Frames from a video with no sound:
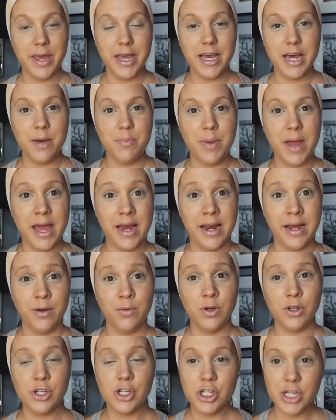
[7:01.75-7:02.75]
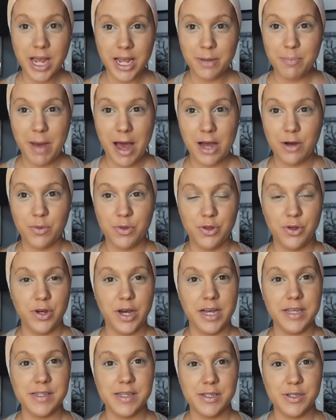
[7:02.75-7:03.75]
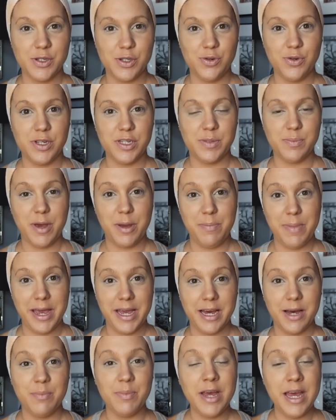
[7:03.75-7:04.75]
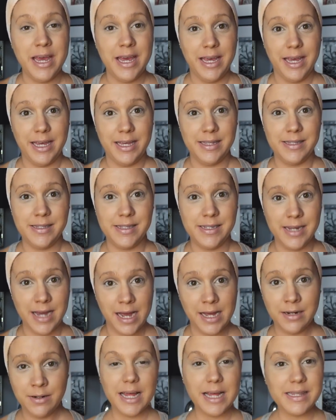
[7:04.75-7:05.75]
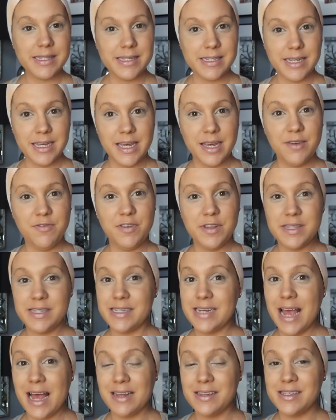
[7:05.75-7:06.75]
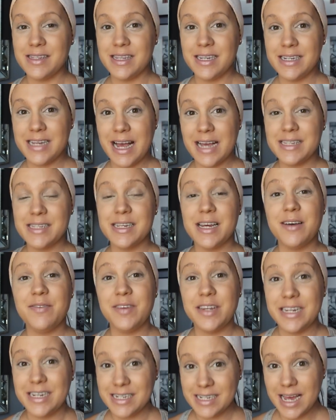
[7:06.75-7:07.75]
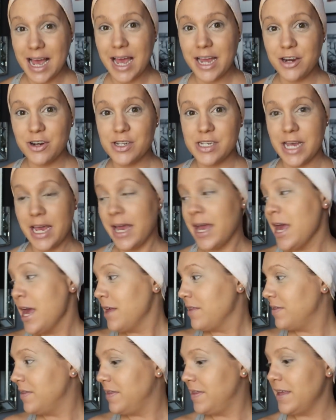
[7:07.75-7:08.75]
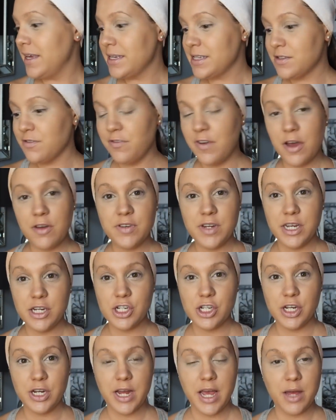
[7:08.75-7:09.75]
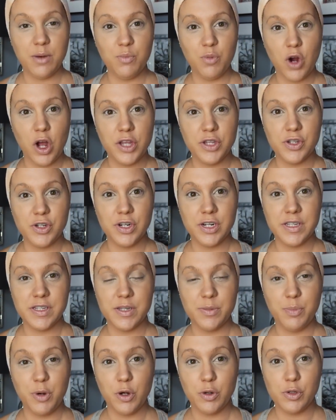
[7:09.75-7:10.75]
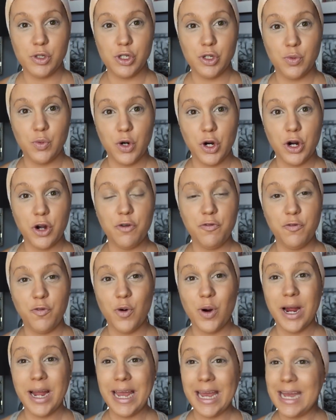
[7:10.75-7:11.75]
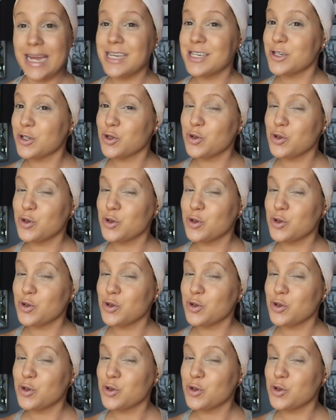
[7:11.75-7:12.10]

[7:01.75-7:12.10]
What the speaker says: makeup, and I will check back with you guys as soon as my makeup is done. Let's see if it stands the test of an entire day. This foundation and bronzer is supposed to work for 8